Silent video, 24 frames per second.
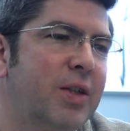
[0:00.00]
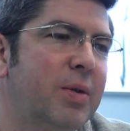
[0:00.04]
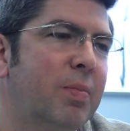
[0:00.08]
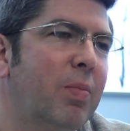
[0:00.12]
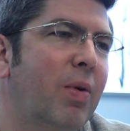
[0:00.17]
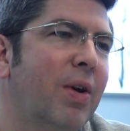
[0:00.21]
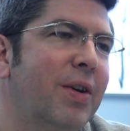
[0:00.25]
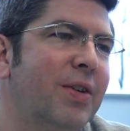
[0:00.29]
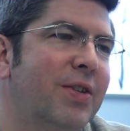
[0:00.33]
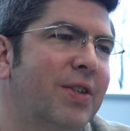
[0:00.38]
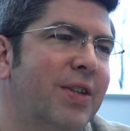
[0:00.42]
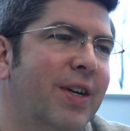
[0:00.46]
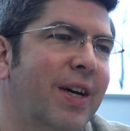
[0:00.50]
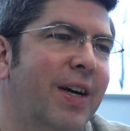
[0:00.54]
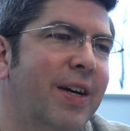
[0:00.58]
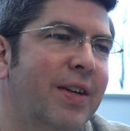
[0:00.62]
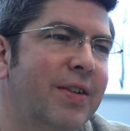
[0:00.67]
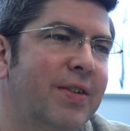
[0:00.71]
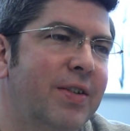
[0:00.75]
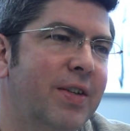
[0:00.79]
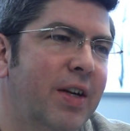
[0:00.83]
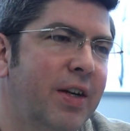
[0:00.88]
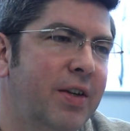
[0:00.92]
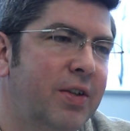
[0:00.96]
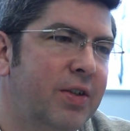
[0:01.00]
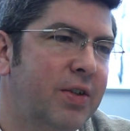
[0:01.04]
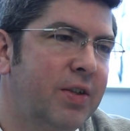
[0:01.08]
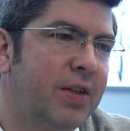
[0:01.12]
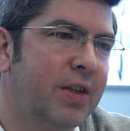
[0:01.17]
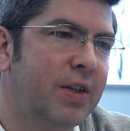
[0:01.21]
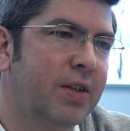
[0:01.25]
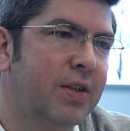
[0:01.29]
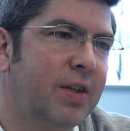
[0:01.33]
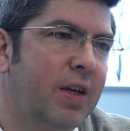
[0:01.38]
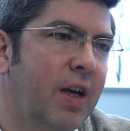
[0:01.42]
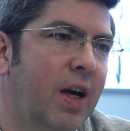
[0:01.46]
Express SAS
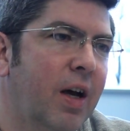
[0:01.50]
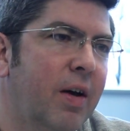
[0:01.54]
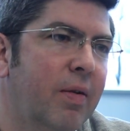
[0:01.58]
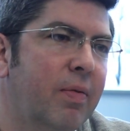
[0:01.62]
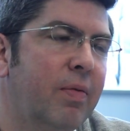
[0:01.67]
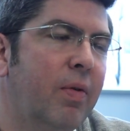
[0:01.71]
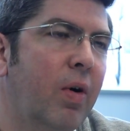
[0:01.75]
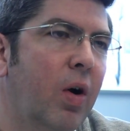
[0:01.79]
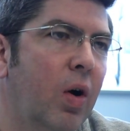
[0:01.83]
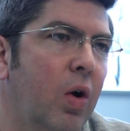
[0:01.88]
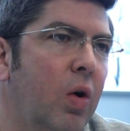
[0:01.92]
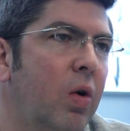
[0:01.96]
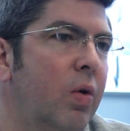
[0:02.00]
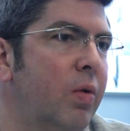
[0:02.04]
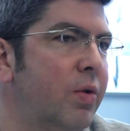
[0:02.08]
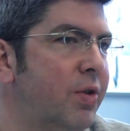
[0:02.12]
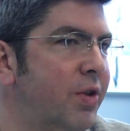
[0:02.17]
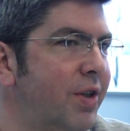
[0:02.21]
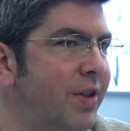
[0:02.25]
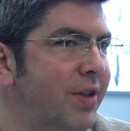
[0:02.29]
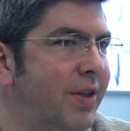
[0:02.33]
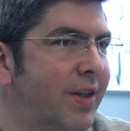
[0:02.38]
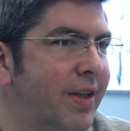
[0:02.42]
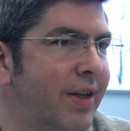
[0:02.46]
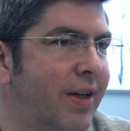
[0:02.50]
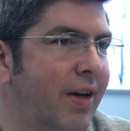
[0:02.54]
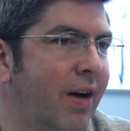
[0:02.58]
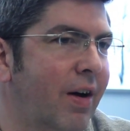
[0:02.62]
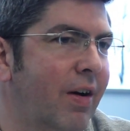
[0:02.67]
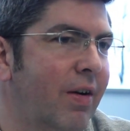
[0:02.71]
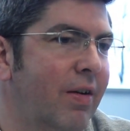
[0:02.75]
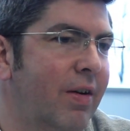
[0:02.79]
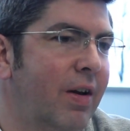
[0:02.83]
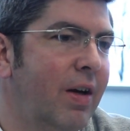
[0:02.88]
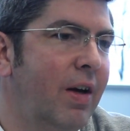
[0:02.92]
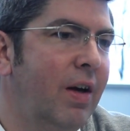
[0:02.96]
H6F0 GT
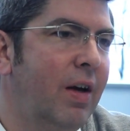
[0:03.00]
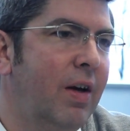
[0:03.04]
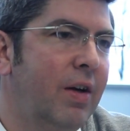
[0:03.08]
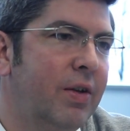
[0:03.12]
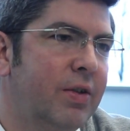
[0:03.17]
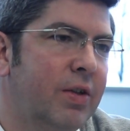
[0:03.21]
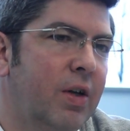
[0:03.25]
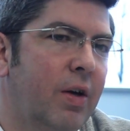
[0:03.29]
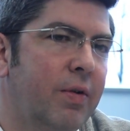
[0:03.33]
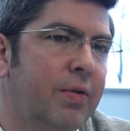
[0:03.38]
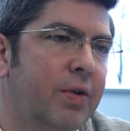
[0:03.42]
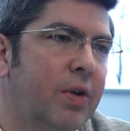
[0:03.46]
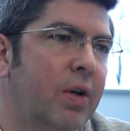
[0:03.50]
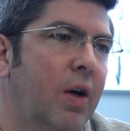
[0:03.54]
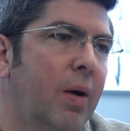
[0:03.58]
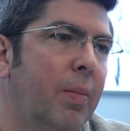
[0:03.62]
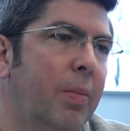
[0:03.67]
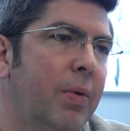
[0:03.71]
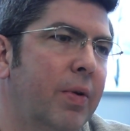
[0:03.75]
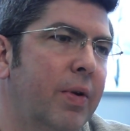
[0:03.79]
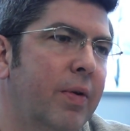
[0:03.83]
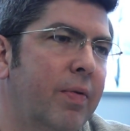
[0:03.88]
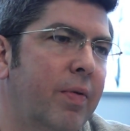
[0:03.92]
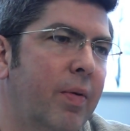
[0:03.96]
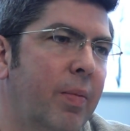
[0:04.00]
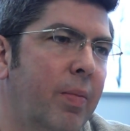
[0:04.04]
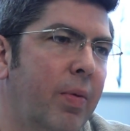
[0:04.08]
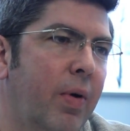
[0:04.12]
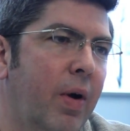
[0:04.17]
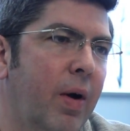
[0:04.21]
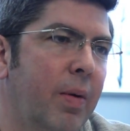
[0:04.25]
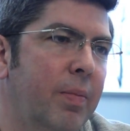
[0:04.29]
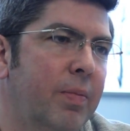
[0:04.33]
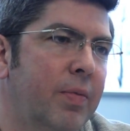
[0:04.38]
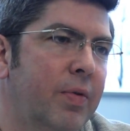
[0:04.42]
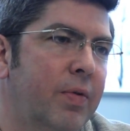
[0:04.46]
card solves a couple different
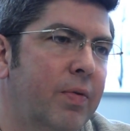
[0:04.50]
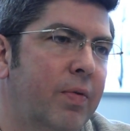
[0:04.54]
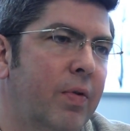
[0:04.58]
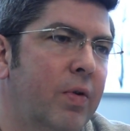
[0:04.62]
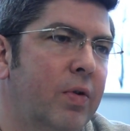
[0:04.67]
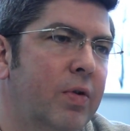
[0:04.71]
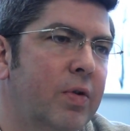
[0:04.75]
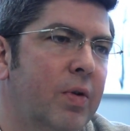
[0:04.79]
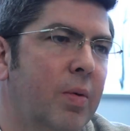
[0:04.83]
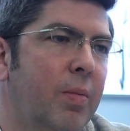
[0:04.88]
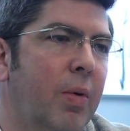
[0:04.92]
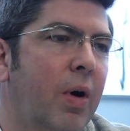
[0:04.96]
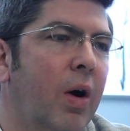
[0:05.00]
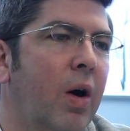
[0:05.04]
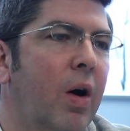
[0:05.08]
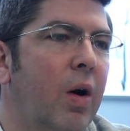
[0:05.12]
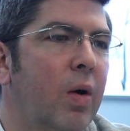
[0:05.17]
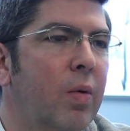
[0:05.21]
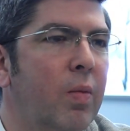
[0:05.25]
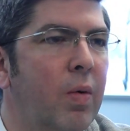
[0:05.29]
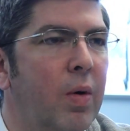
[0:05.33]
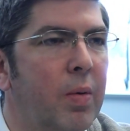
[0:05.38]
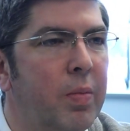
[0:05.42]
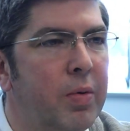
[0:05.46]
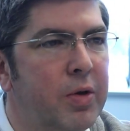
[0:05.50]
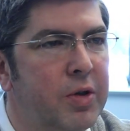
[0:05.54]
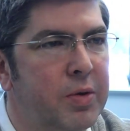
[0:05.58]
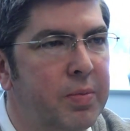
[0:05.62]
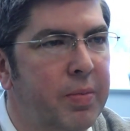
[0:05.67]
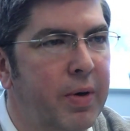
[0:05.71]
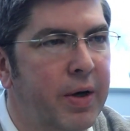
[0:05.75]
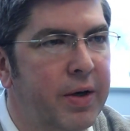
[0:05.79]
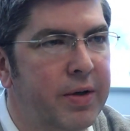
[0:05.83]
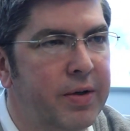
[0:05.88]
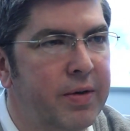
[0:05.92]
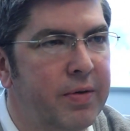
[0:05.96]
problems. First, from a hardware
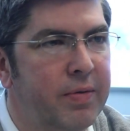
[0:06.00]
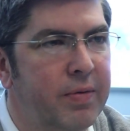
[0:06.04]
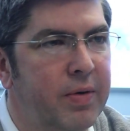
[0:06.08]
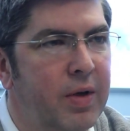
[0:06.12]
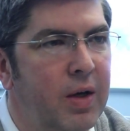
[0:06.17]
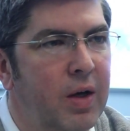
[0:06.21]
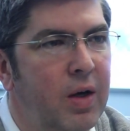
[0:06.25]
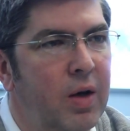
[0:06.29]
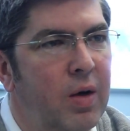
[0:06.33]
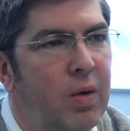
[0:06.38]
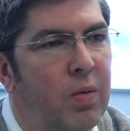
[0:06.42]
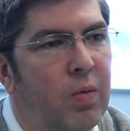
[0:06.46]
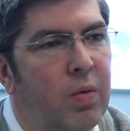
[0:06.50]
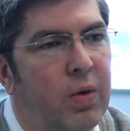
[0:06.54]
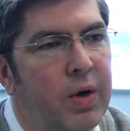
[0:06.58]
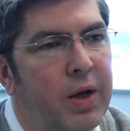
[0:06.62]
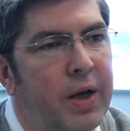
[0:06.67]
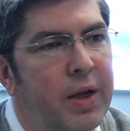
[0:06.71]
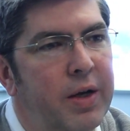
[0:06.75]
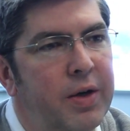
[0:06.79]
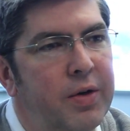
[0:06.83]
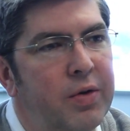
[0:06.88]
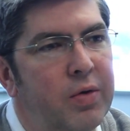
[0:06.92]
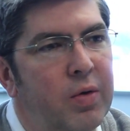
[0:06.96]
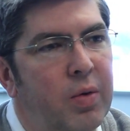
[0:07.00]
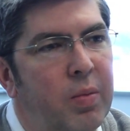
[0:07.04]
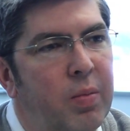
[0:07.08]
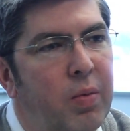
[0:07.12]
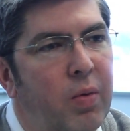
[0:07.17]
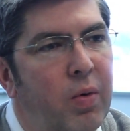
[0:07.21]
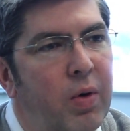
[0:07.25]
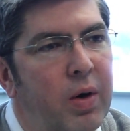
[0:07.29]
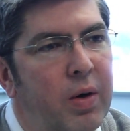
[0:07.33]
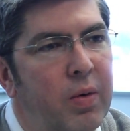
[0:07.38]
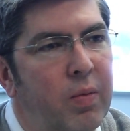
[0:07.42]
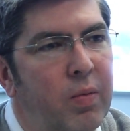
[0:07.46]
perspective, we're getting to a
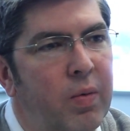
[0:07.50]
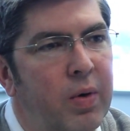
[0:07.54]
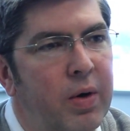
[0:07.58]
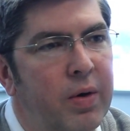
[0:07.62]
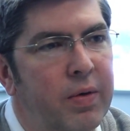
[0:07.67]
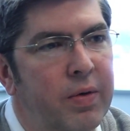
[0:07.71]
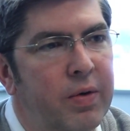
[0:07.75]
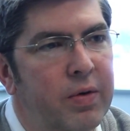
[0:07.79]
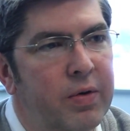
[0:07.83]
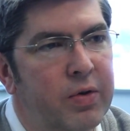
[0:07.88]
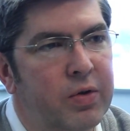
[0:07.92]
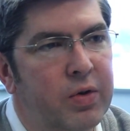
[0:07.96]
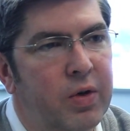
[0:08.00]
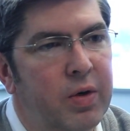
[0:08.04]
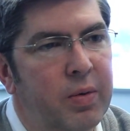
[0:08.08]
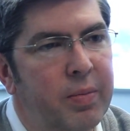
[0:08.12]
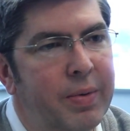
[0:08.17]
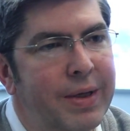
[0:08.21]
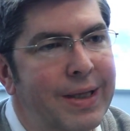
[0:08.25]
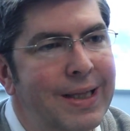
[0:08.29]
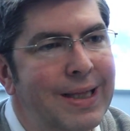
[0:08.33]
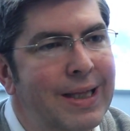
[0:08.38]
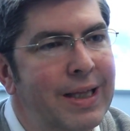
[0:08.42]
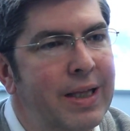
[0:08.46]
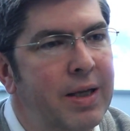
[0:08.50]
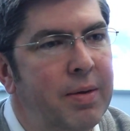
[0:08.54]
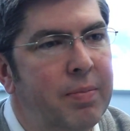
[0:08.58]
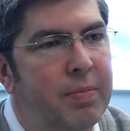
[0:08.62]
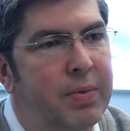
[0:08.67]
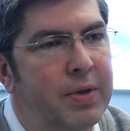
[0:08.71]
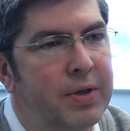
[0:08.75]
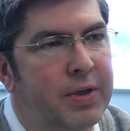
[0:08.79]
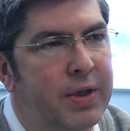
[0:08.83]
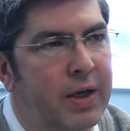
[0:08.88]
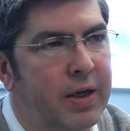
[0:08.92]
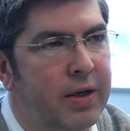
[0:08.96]
point where there's going to be a
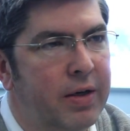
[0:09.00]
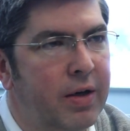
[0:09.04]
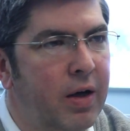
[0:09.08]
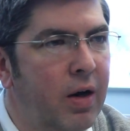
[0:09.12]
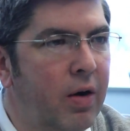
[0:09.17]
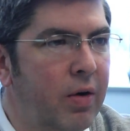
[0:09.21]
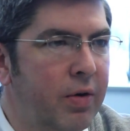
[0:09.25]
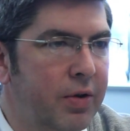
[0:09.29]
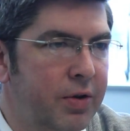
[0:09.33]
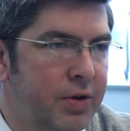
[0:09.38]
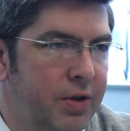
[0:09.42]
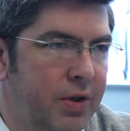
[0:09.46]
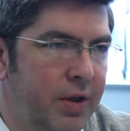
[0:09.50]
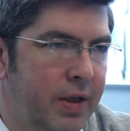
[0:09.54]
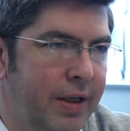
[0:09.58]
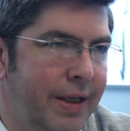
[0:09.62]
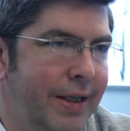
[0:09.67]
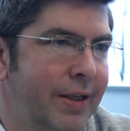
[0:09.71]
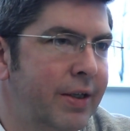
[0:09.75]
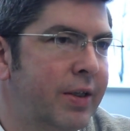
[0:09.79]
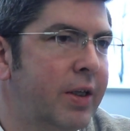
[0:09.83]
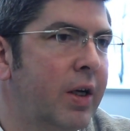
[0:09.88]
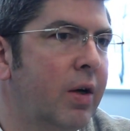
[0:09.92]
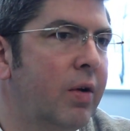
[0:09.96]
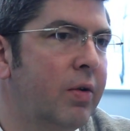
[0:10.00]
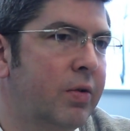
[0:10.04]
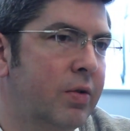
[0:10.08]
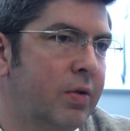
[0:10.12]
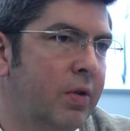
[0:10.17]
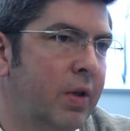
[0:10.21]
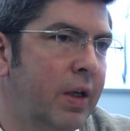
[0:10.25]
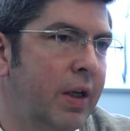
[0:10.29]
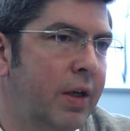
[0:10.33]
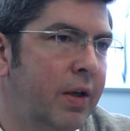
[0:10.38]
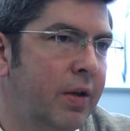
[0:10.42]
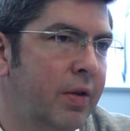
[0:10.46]
leap in technology. Intel's
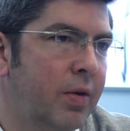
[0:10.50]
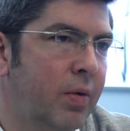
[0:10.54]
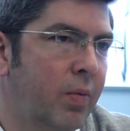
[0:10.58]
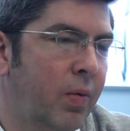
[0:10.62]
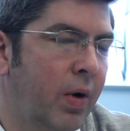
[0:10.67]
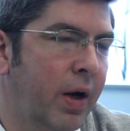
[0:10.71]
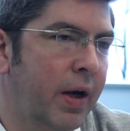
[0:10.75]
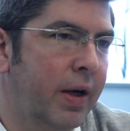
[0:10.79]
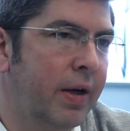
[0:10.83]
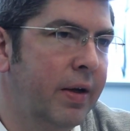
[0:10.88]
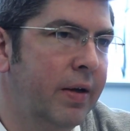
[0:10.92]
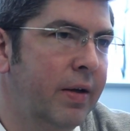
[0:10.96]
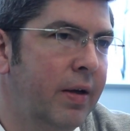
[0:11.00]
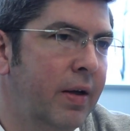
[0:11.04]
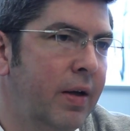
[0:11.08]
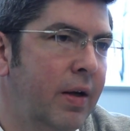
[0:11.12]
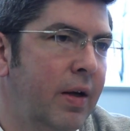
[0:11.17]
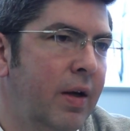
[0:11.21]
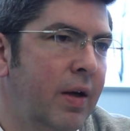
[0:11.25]
leading the way